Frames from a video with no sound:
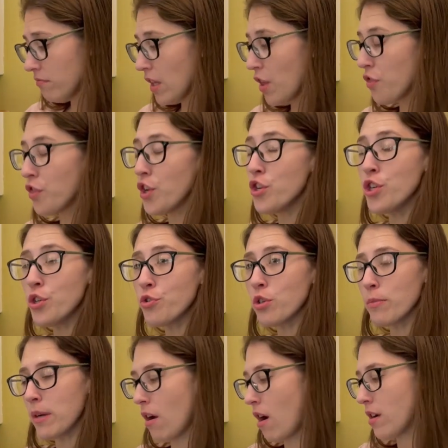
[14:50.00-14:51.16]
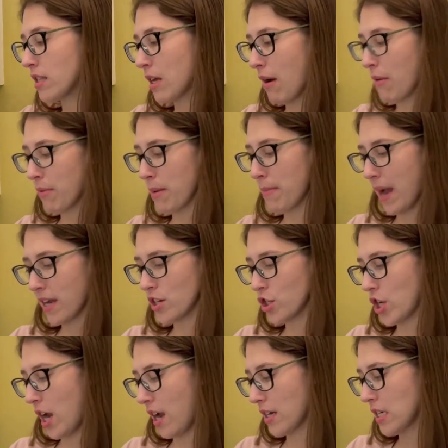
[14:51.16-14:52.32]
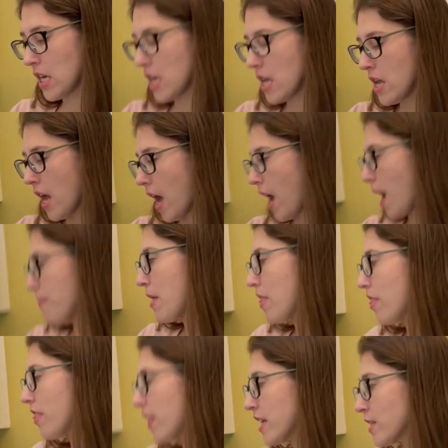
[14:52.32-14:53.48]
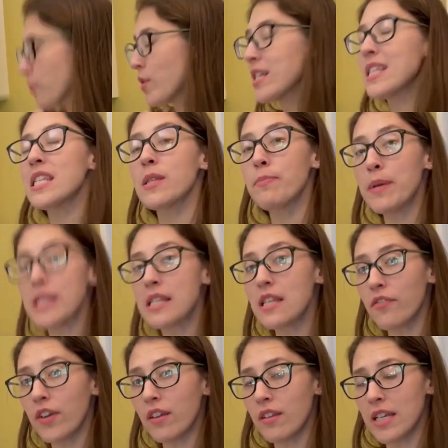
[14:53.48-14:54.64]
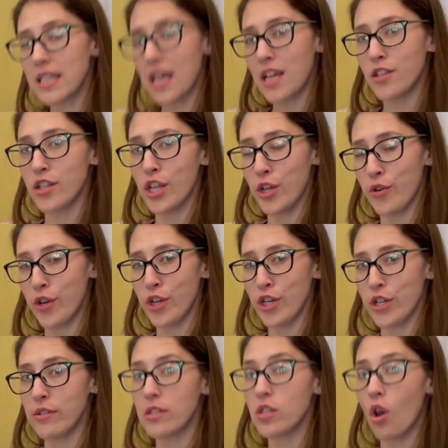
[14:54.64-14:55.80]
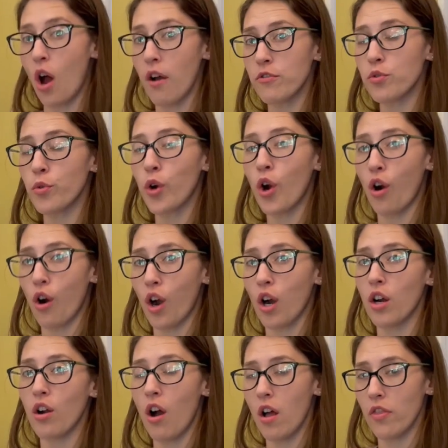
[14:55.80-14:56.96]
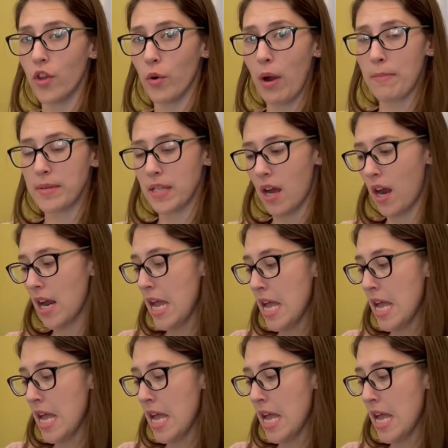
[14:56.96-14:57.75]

The NutriMill also, I went back and checked, this one specifically says that you can use soft or hard on their website.